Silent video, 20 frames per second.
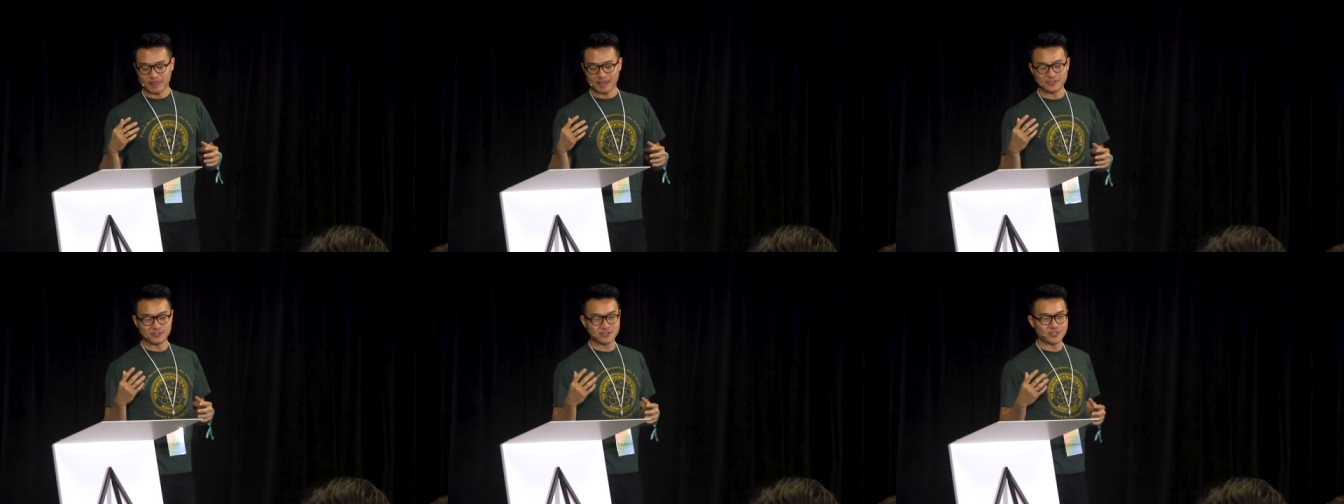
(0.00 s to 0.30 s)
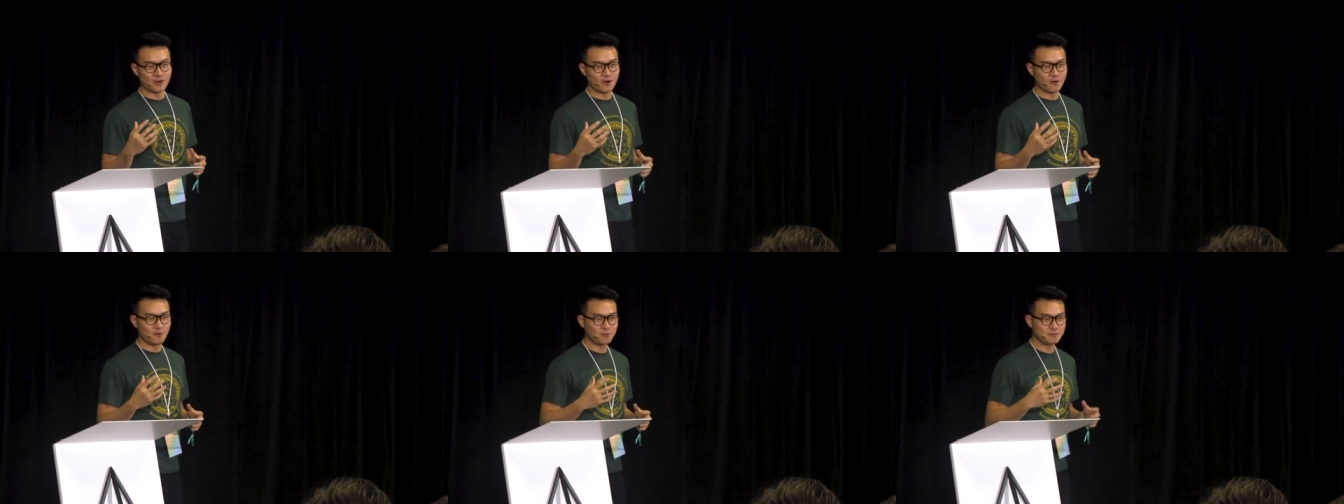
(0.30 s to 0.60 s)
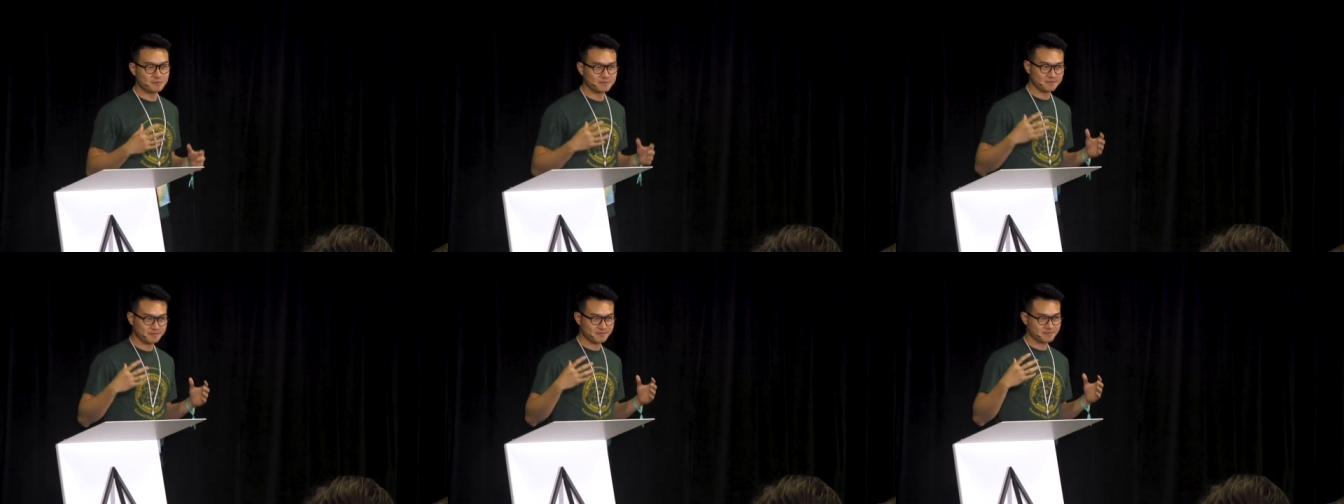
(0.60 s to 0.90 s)
and so
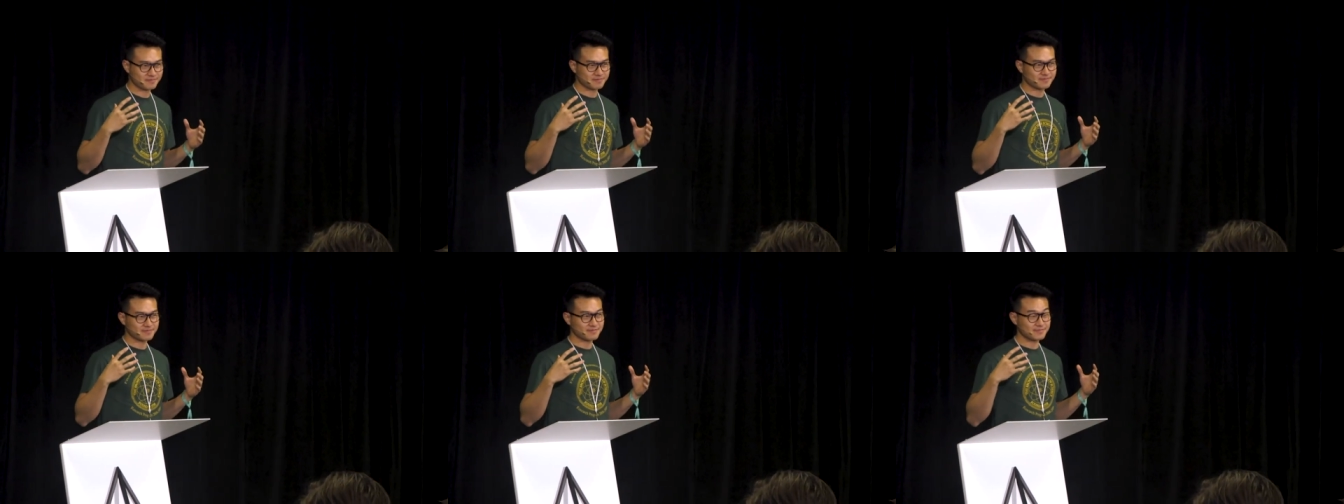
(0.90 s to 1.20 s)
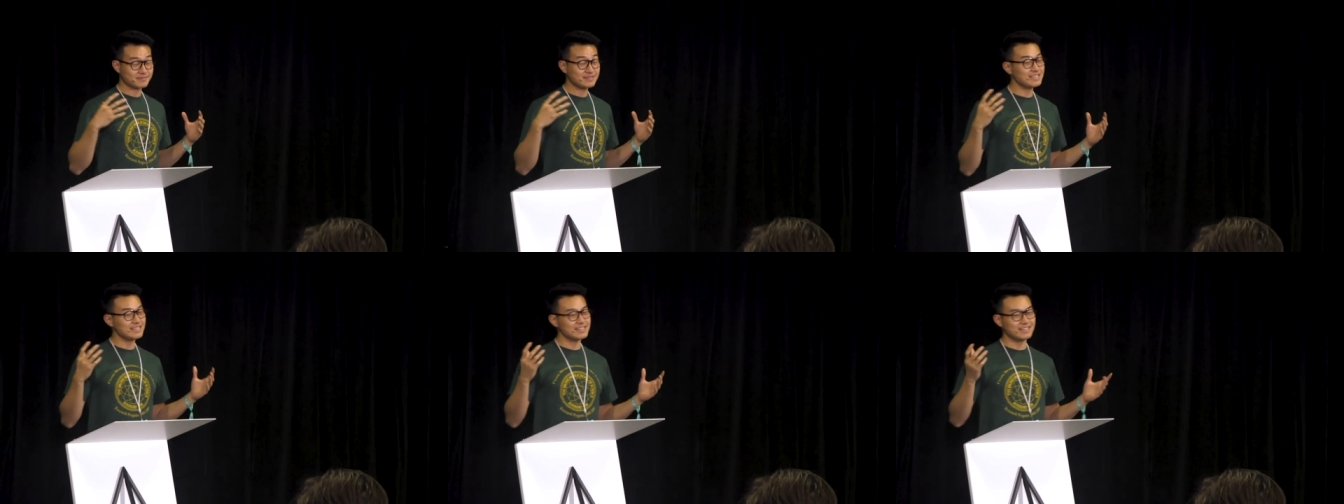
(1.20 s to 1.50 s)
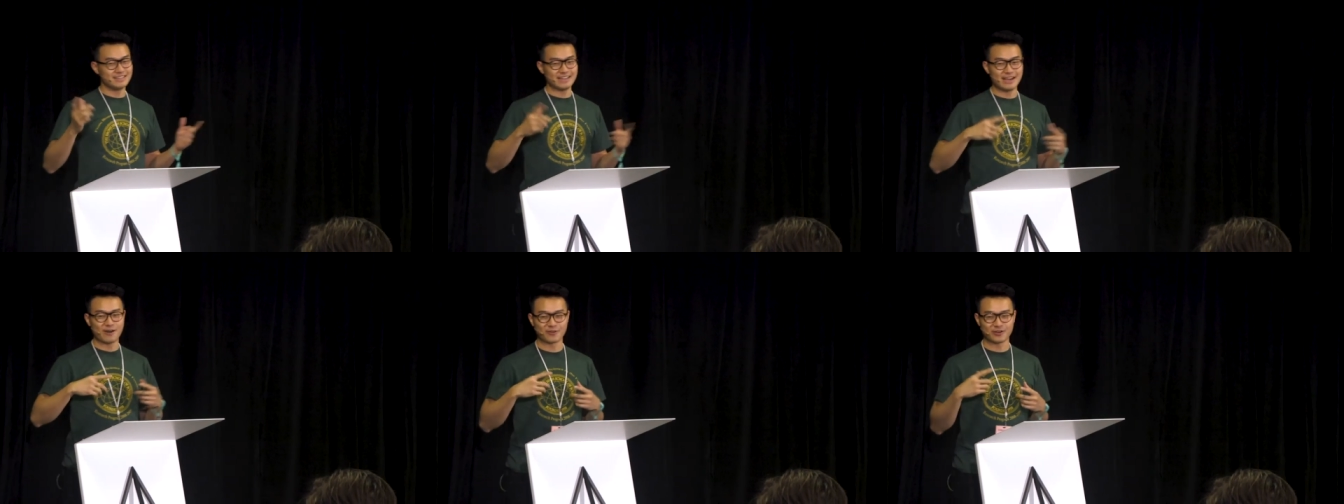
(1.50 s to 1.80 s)

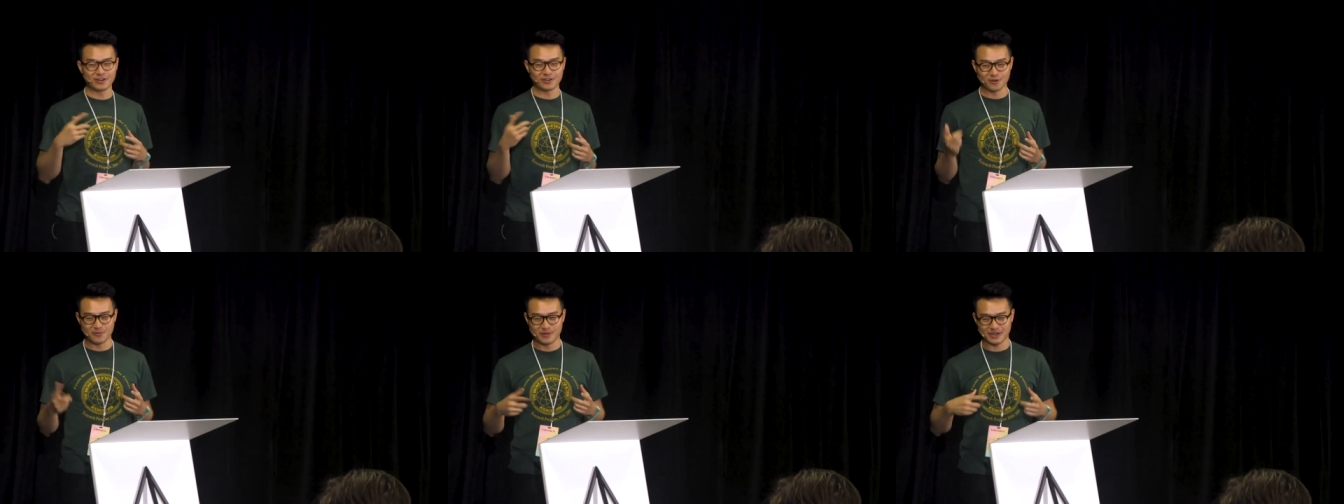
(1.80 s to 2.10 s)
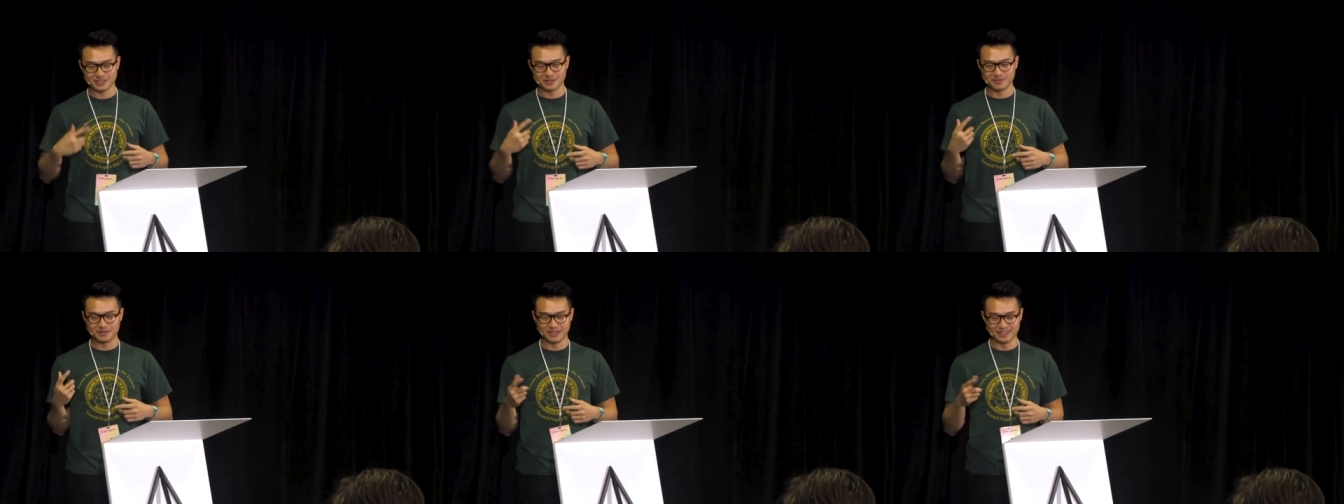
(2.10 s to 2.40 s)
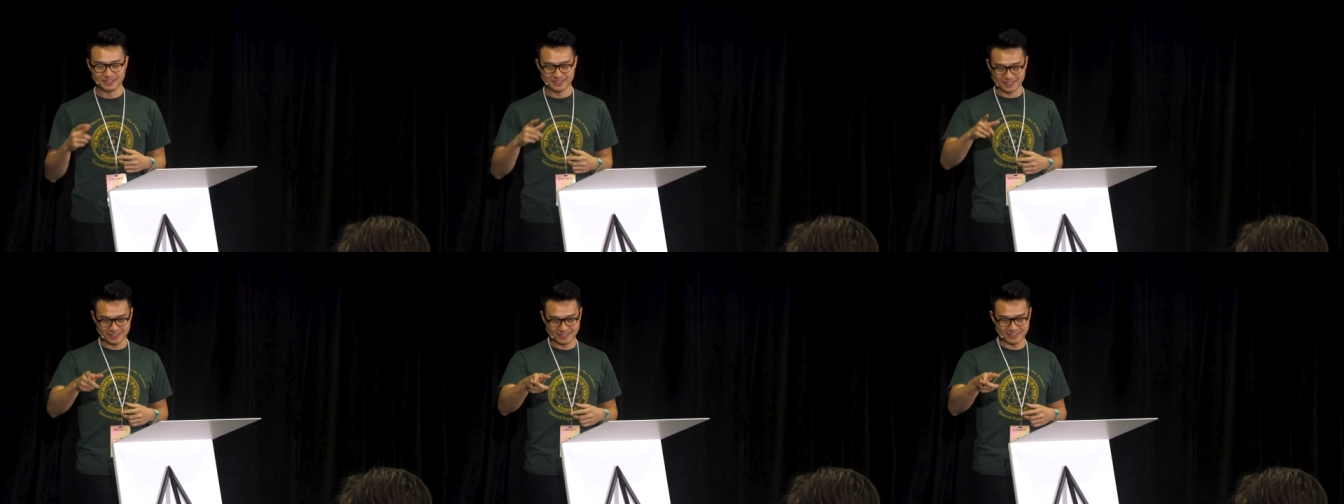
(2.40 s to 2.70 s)
now we're going to go back to
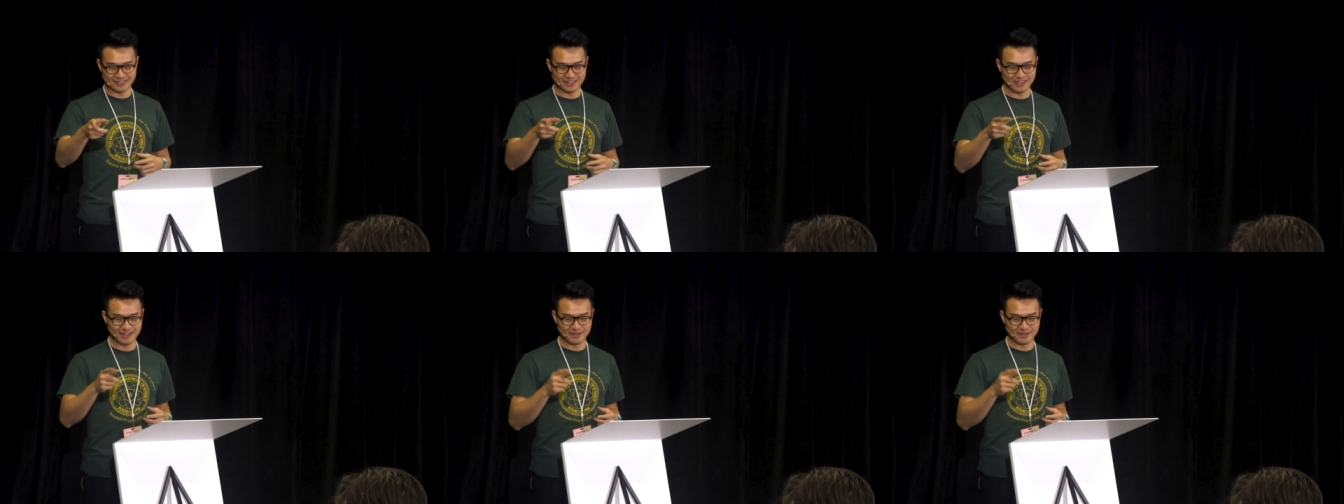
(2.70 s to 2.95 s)
funds because